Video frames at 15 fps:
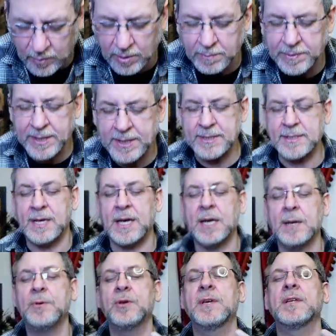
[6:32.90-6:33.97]
by the
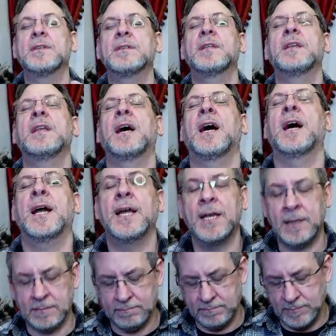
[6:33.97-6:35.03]
time you get to
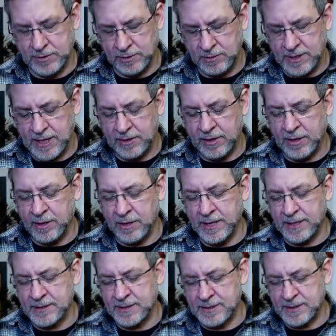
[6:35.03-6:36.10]
9, you're carrying all
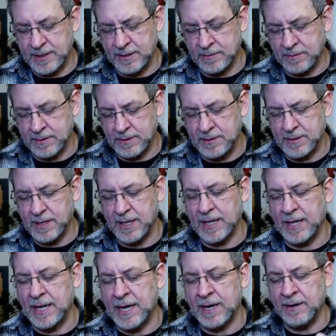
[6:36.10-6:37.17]
that steel. It's a
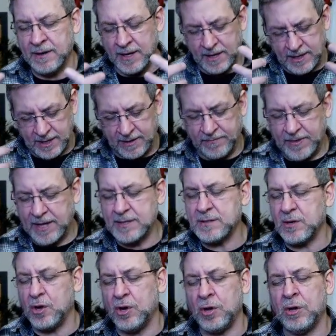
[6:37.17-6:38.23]
lot. And if that's
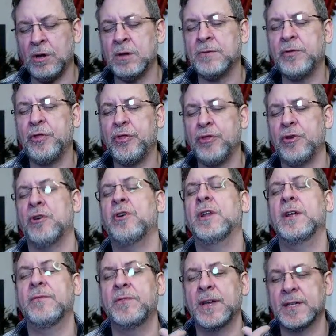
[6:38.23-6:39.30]
all thought,
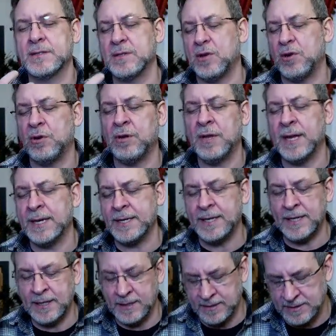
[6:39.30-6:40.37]
if that's all
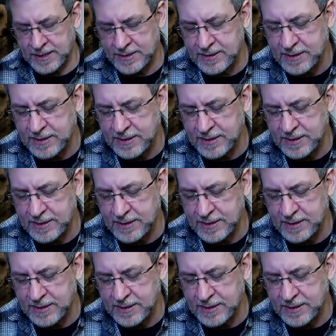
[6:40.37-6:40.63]
ideas, that's a